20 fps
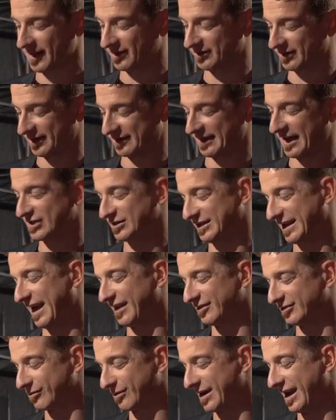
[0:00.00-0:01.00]
So this actually
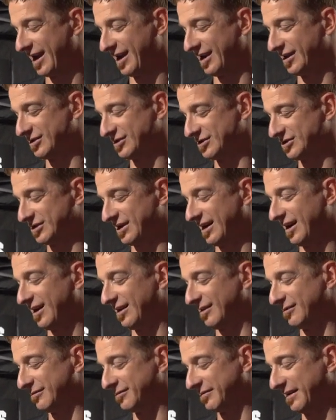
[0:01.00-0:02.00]
has a range
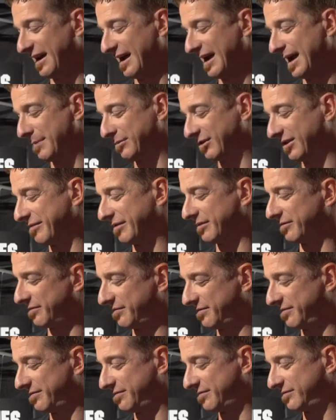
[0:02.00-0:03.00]
of, I believe it's
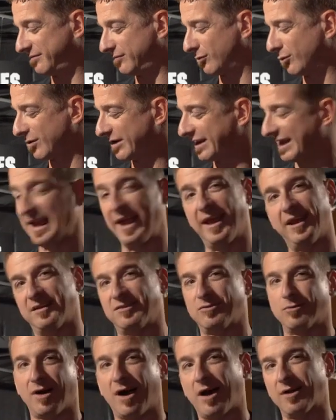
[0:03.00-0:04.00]
48
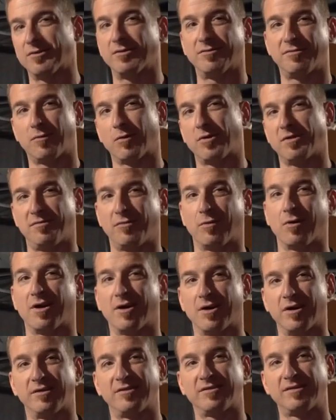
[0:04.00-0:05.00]
to 144
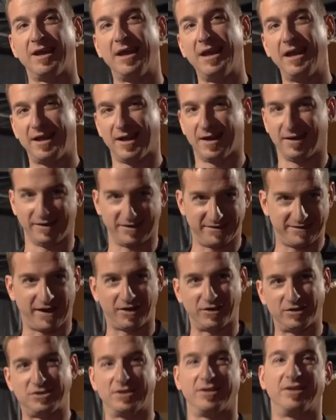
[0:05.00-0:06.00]
Hertz. It'll
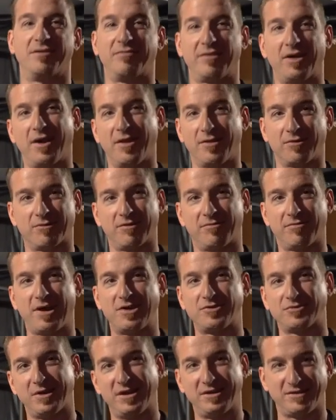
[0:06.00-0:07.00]
intelligently vary the
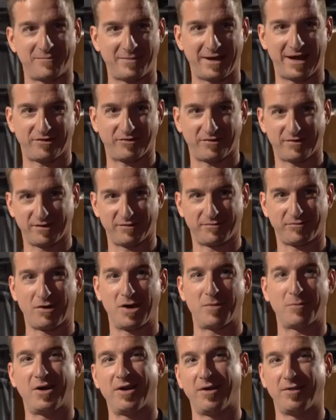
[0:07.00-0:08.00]
refresh rate to match the
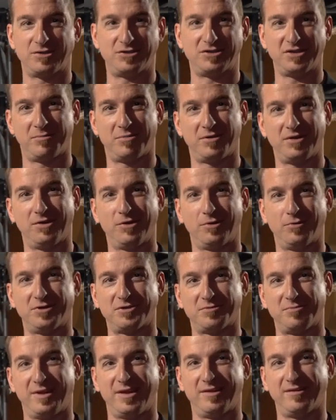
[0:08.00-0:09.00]
frame rate of the GPU,
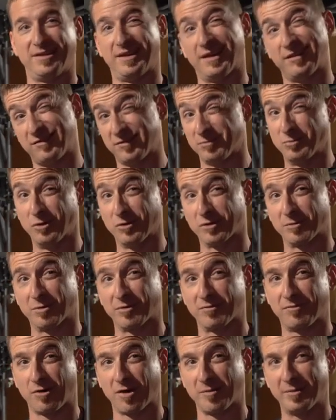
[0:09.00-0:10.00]
which means you get smoother
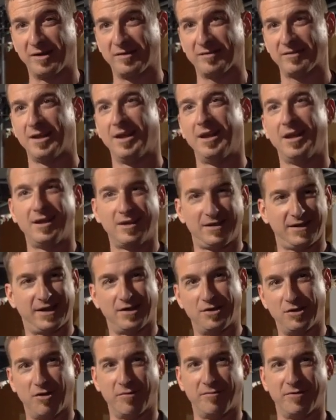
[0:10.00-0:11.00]
performance, you
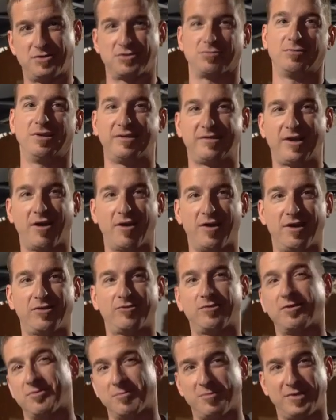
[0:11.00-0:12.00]
get no visual tearing,
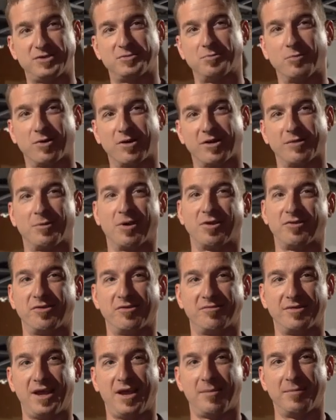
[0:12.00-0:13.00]
so it's a much more
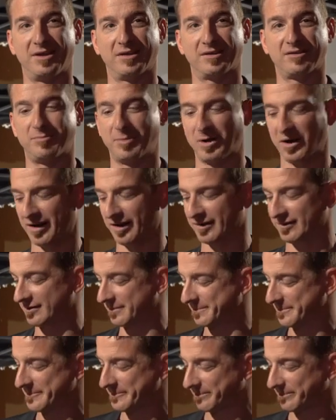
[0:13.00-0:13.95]
immersive gaming experience.